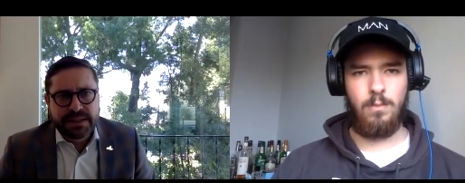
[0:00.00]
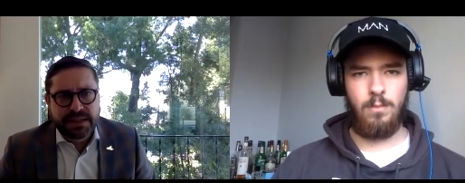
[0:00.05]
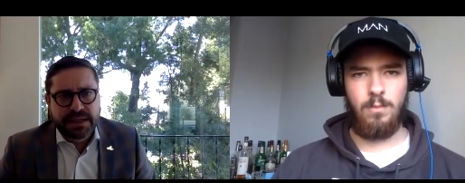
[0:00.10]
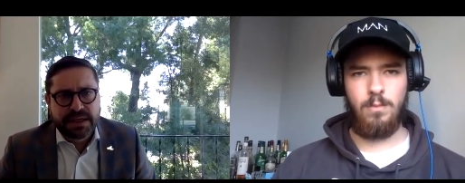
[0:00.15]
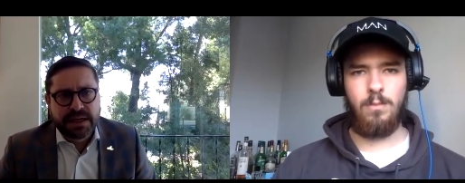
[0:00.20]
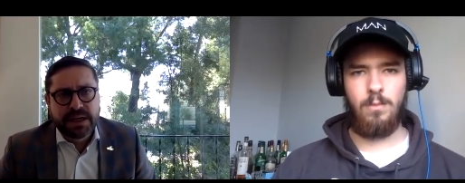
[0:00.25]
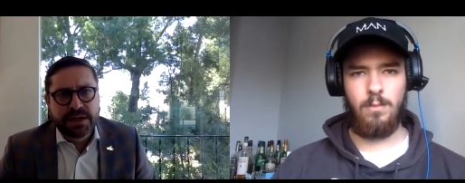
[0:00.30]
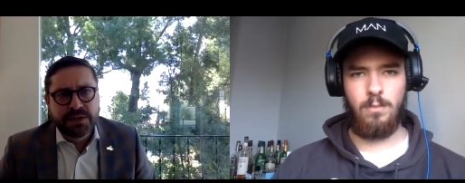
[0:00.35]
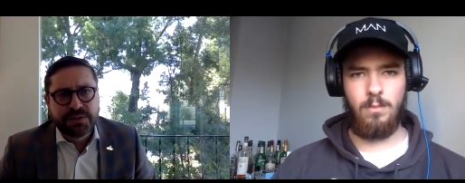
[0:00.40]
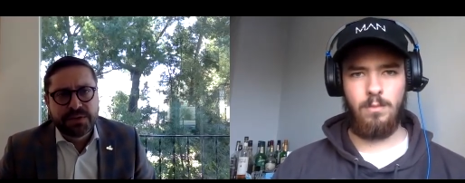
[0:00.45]
Speaker 1: the
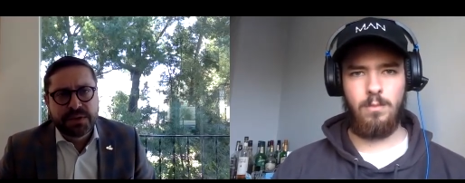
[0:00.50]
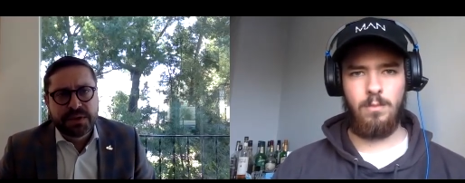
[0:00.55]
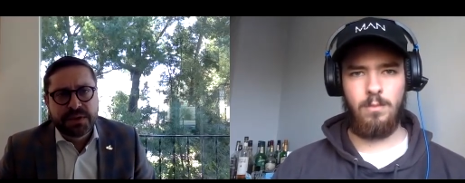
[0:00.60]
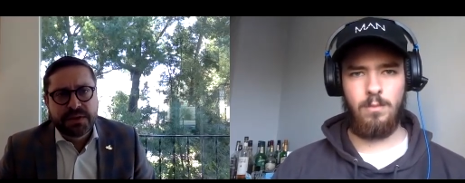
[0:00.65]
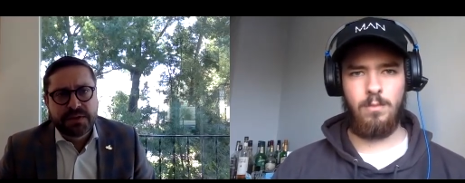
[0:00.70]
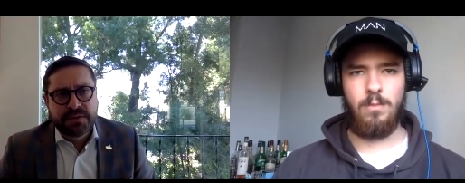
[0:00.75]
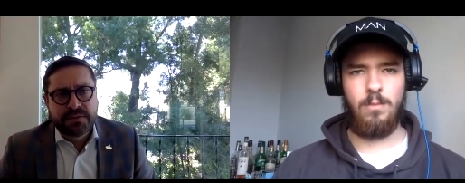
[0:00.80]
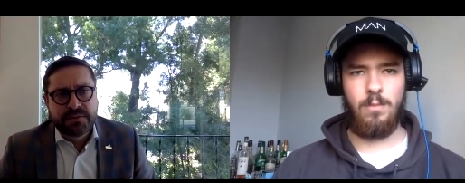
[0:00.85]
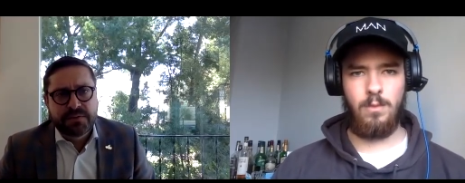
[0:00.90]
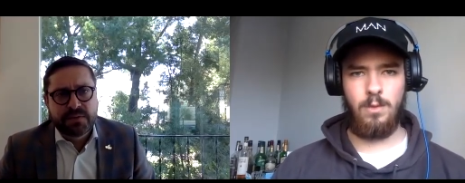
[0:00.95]
country
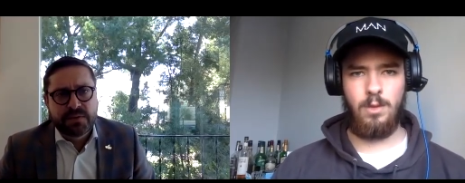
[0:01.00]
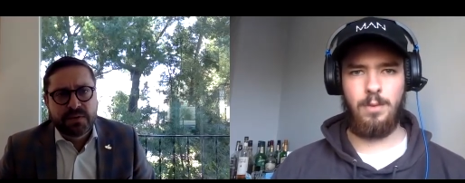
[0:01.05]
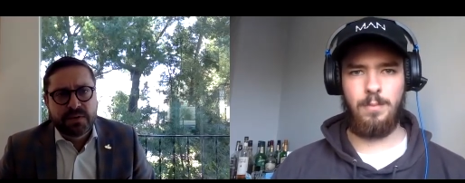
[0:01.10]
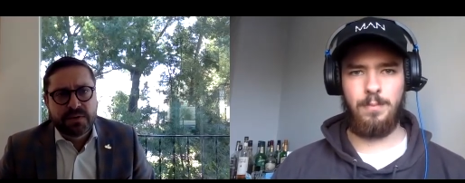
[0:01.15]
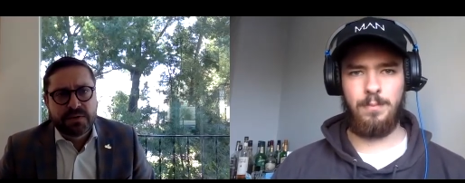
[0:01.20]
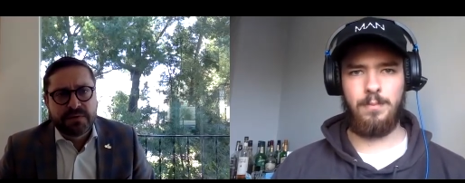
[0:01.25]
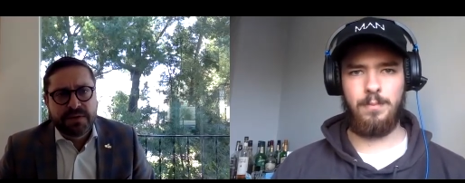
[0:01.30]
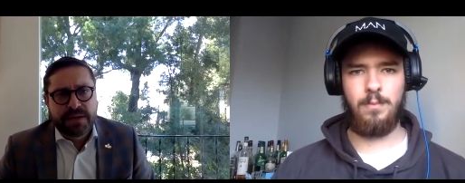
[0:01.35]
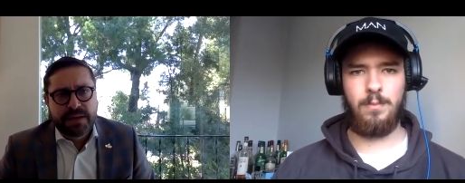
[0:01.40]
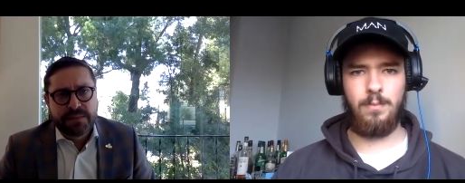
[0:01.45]

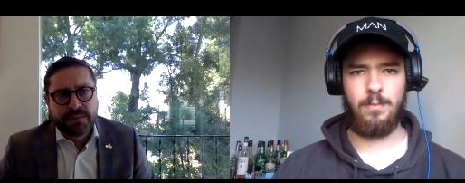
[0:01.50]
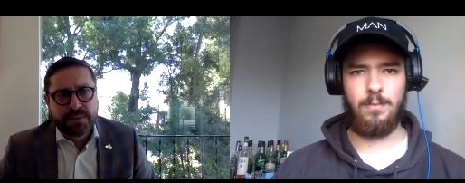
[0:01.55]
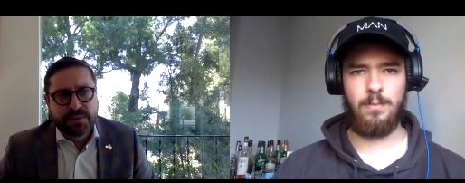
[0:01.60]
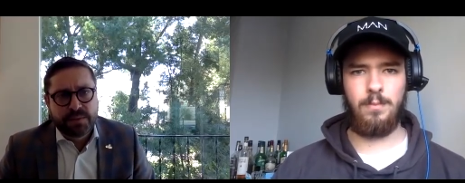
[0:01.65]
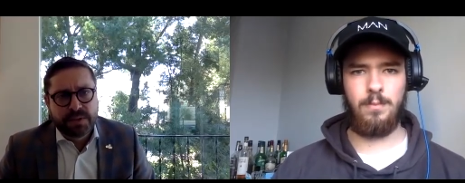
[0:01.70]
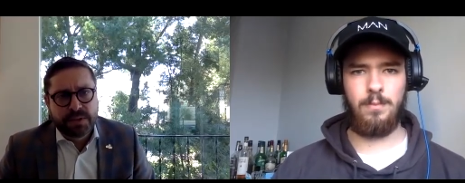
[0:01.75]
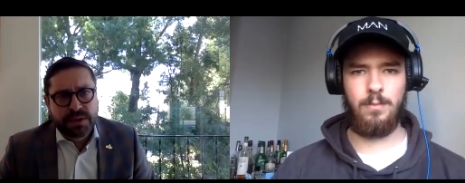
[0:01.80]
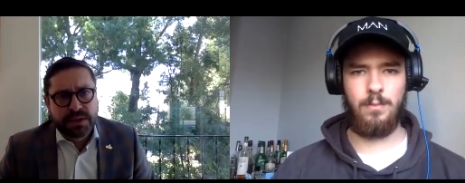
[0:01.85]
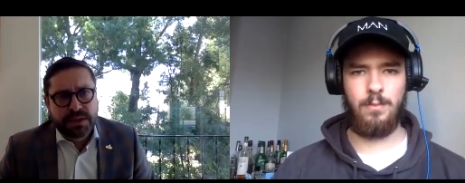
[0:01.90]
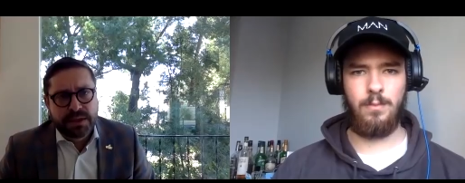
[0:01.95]
for van
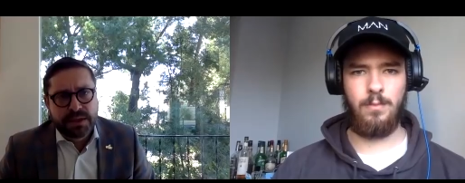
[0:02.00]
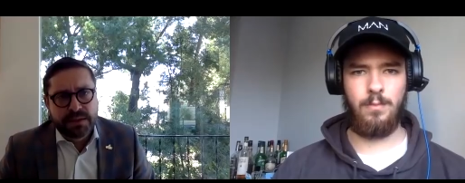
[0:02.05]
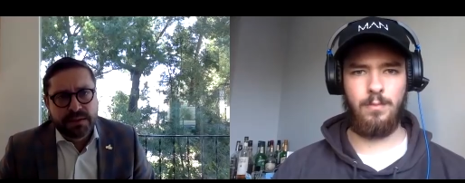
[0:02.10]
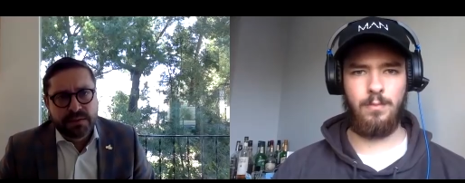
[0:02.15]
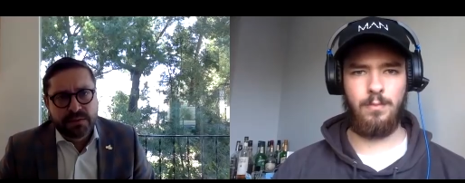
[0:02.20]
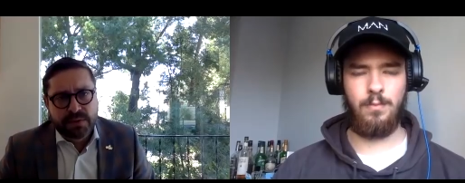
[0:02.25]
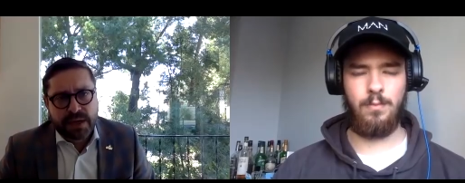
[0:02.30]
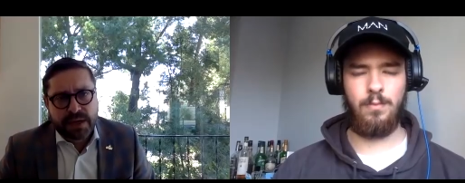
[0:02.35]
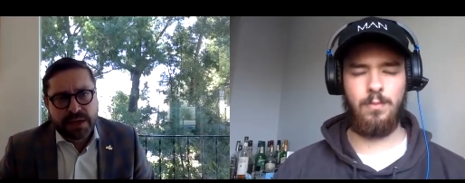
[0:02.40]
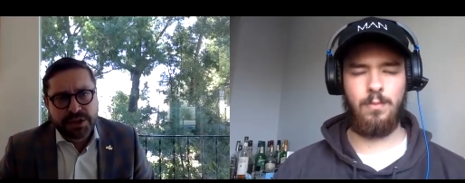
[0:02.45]
pooling,
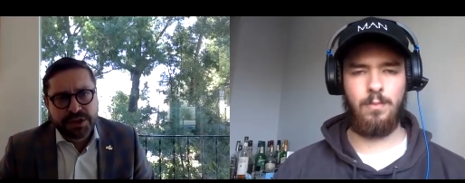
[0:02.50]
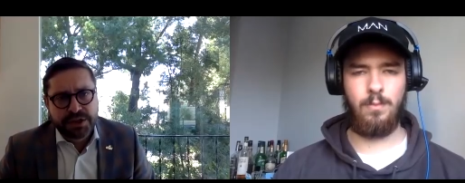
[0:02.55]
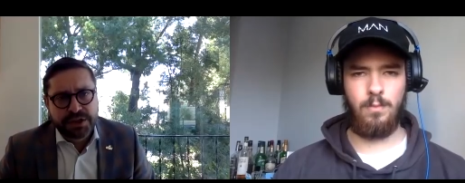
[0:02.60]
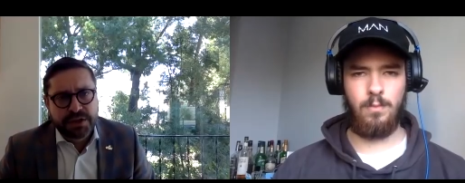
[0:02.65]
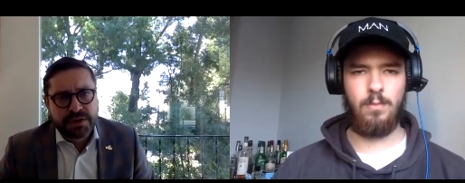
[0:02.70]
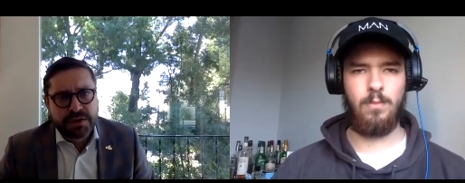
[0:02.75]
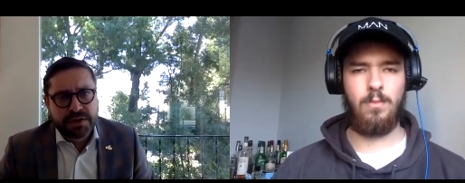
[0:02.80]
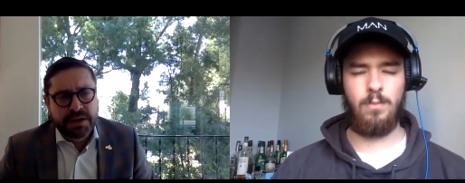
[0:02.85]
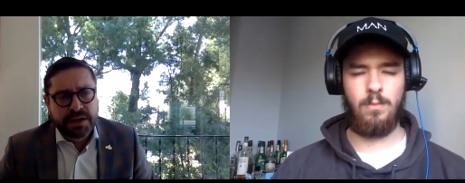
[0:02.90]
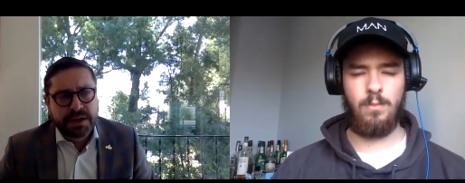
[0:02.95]
ride
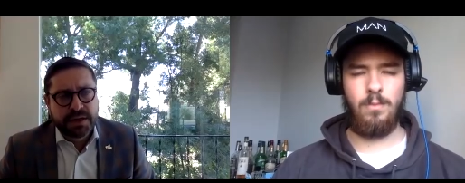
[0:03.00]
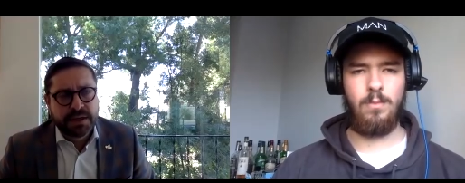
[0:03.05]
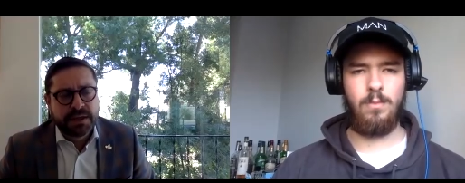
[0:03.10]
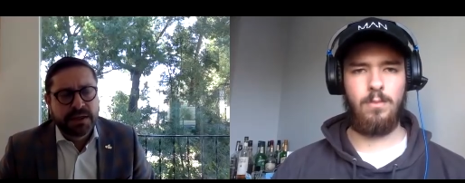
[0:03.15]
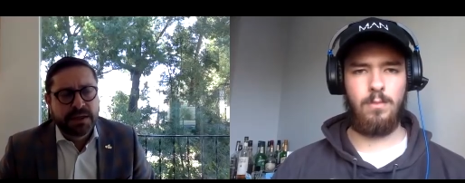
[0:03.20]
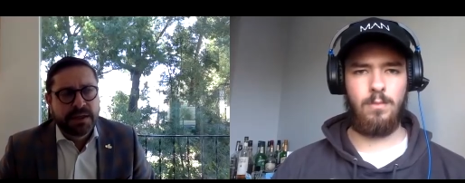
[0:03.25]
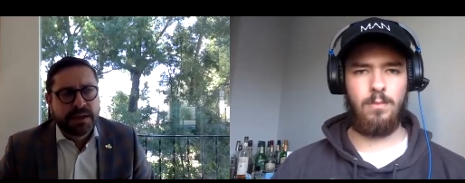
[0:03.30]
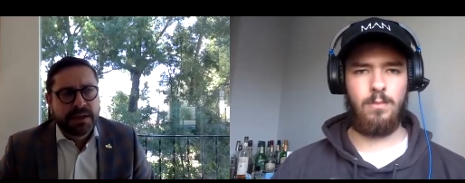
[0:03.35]
sharing,